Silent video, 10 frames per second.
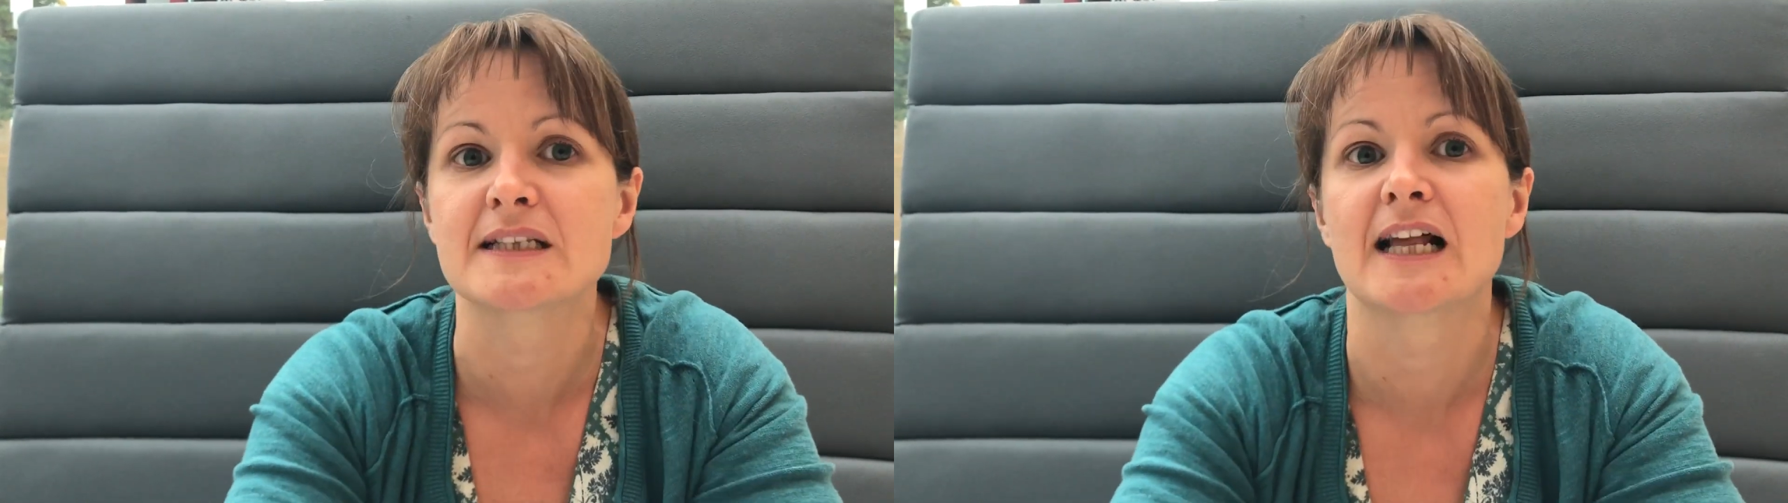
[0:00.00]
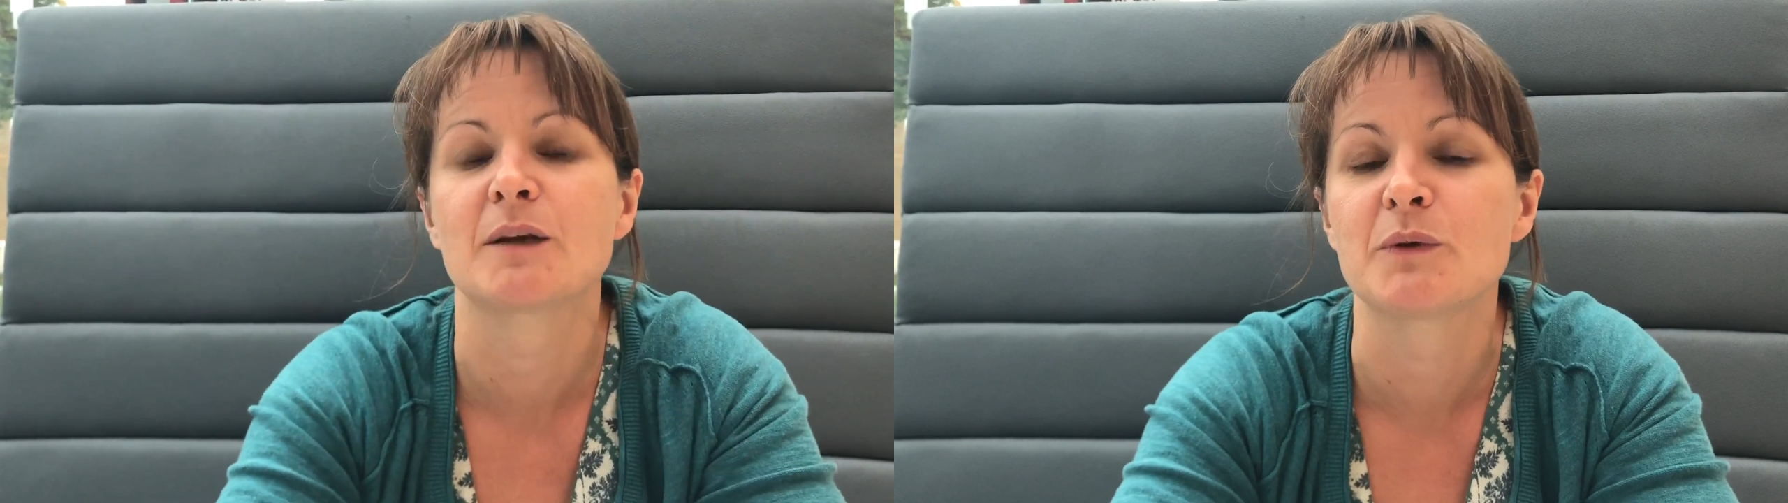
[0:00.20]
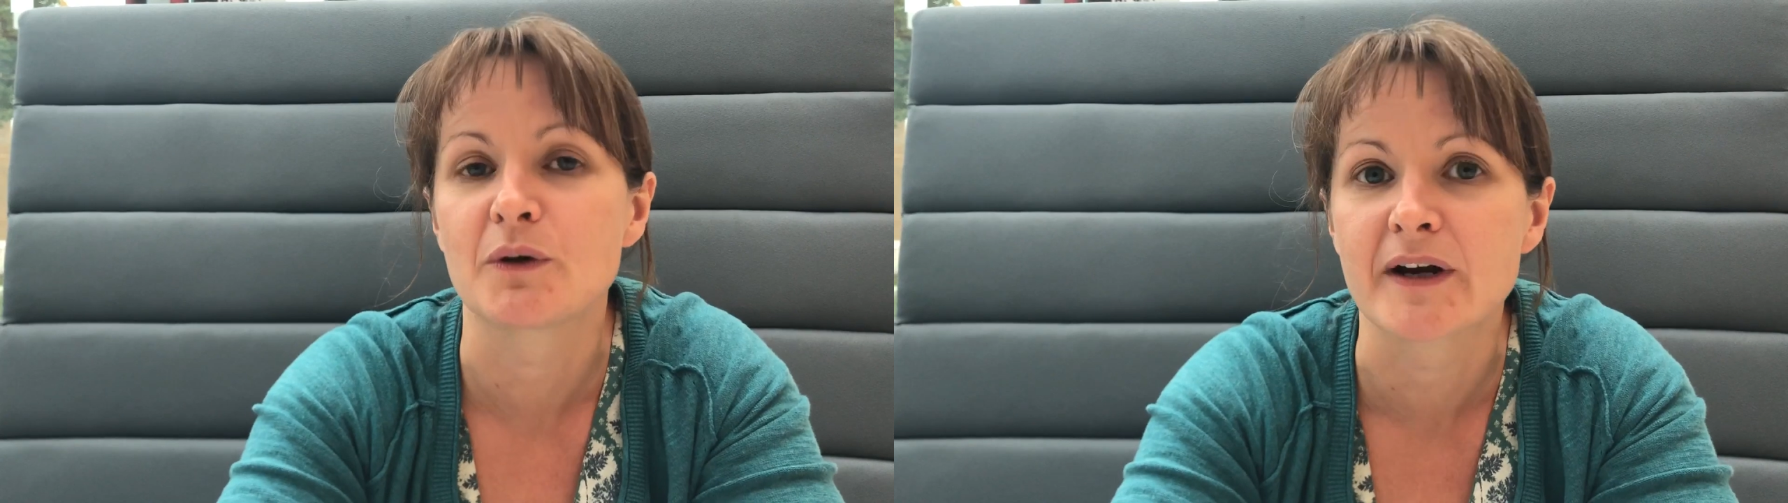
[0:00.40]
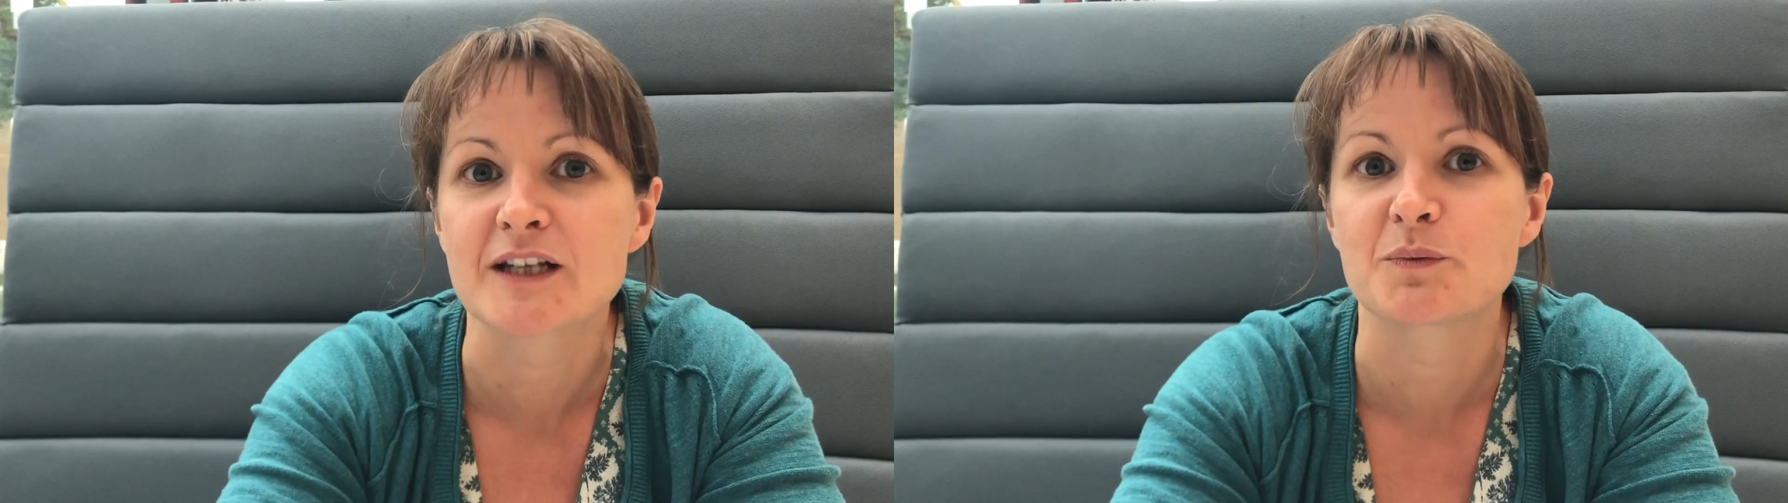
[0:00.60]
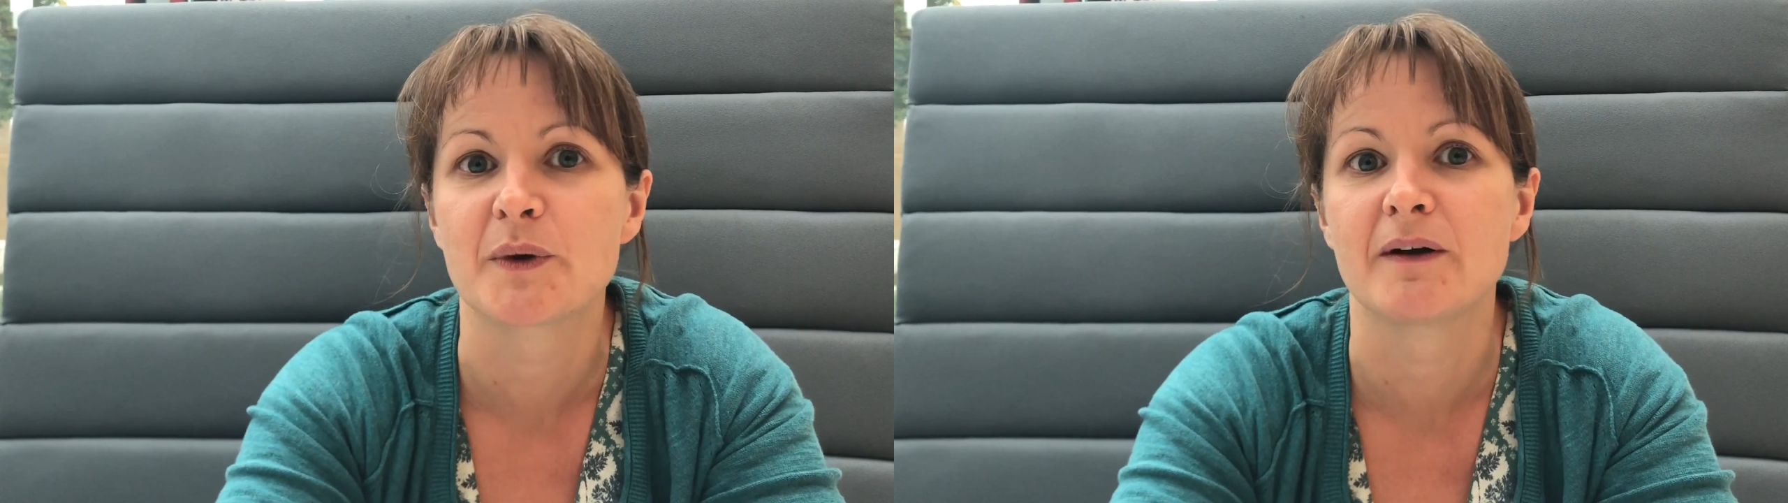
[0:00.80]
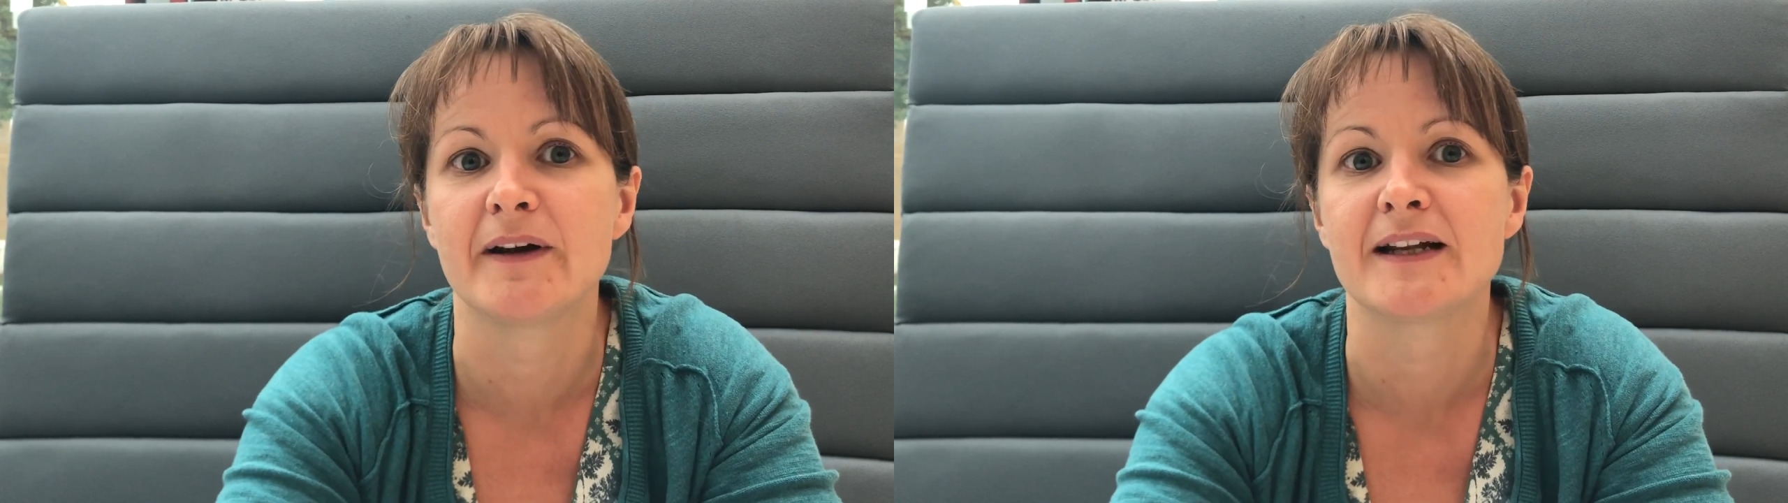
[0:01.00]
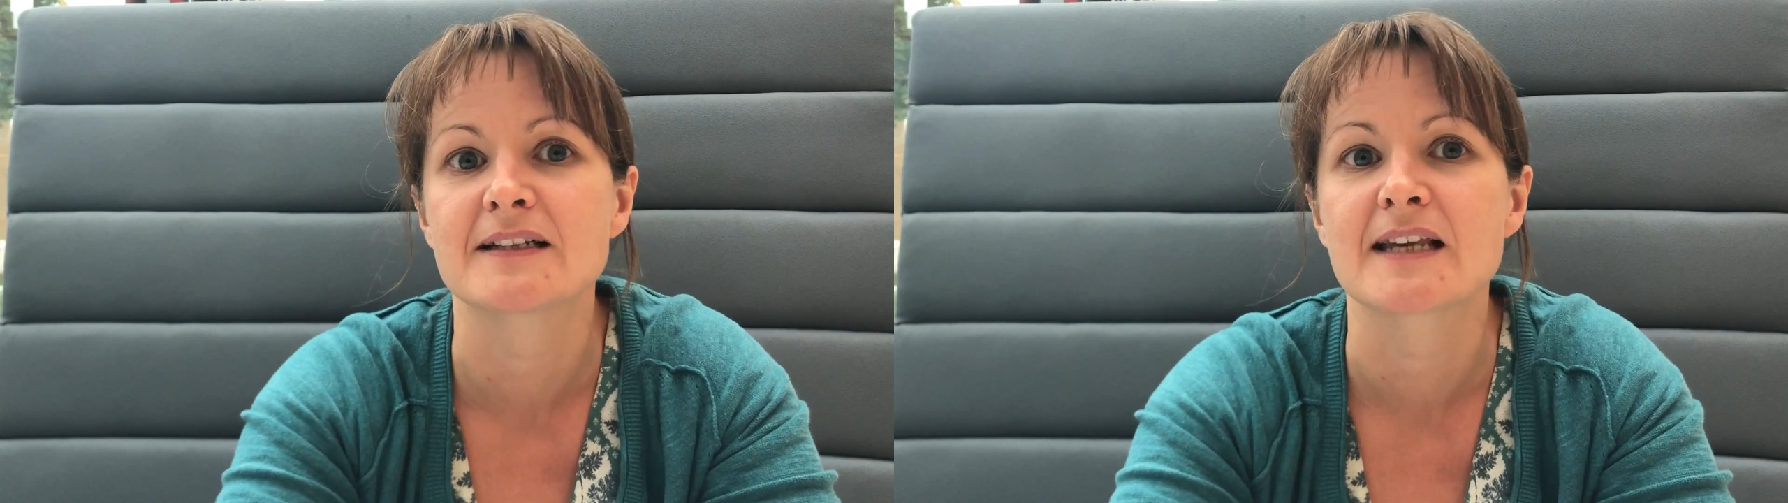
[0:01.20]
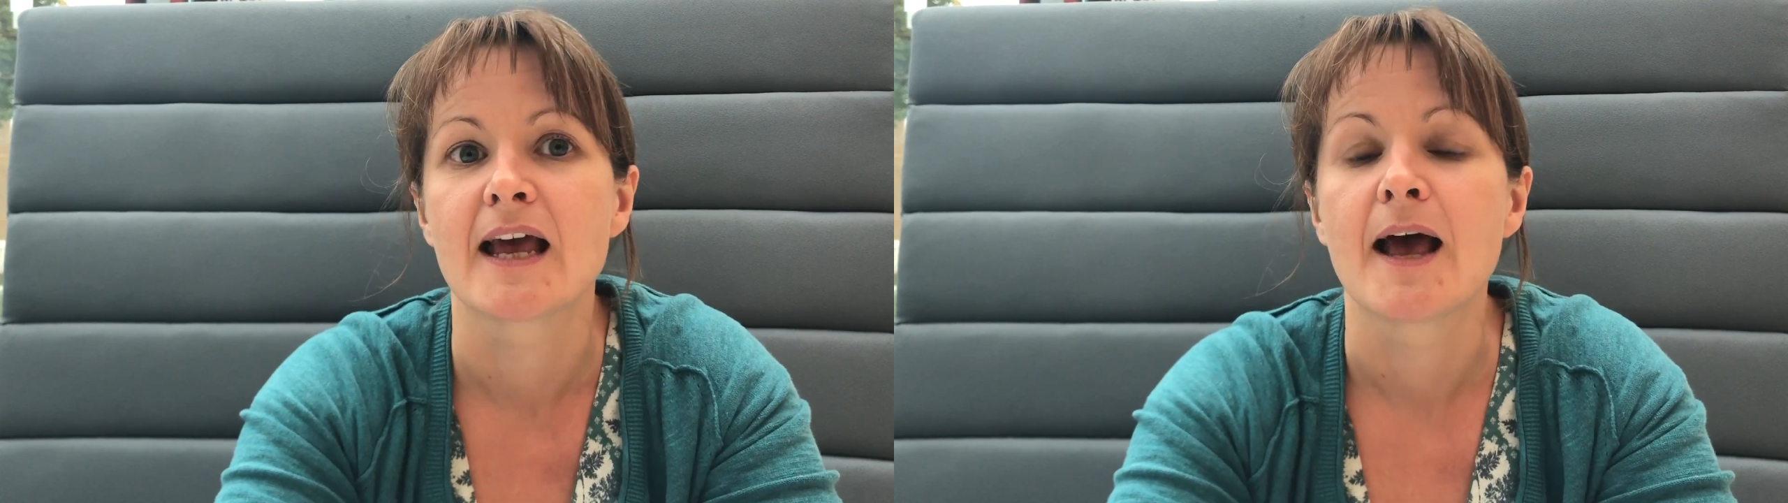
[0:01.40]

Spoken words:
tell them your experience,